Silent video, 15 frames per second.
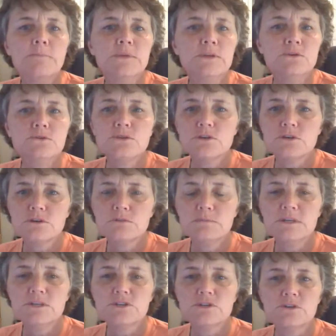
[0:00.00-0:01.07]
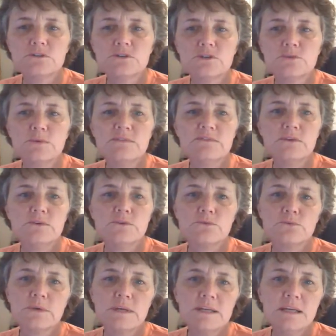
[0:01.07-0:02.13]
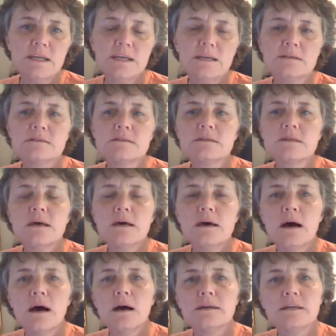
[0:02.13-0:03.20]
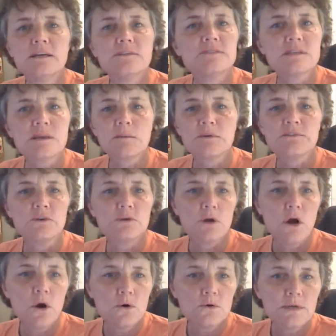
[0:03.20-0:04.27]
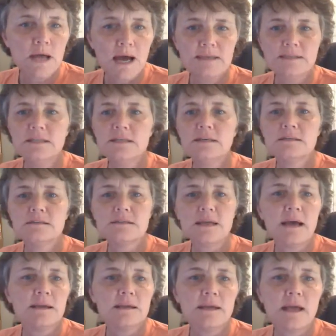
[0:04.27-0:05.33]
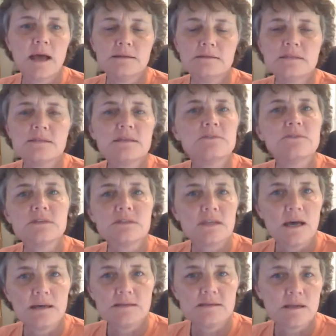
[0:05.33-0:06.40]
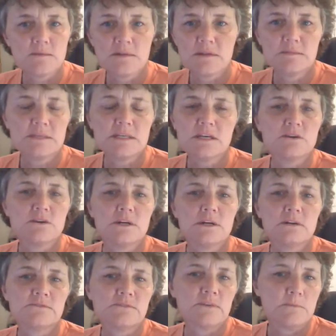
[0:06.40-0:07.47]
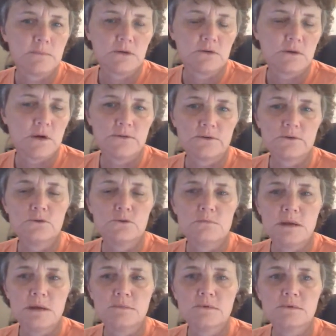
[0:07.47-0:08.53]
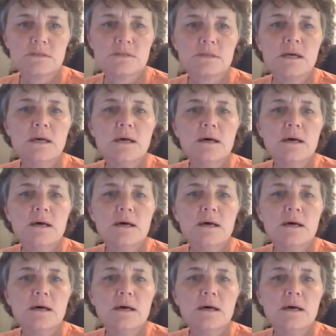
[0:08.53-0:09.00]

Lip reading: You should be sure to review the readings, give some of your own ideas, and again, synthesize some of the material from your other group members.